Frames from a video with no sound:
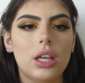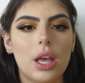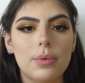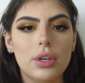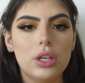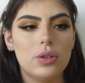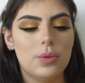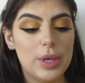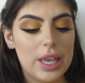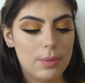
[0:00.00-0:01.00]
I'm gonna use
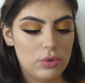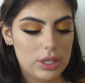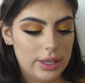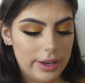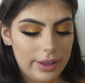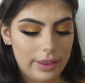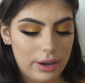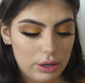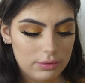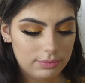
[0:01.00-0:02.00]
my Amrezy
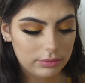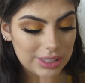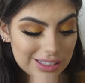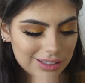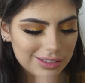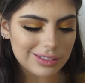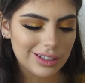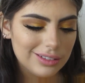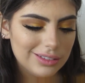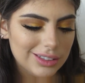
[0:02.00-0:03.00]
highlighter,
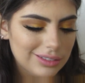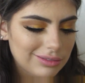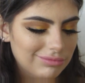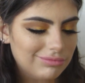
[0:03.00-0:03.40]
not new.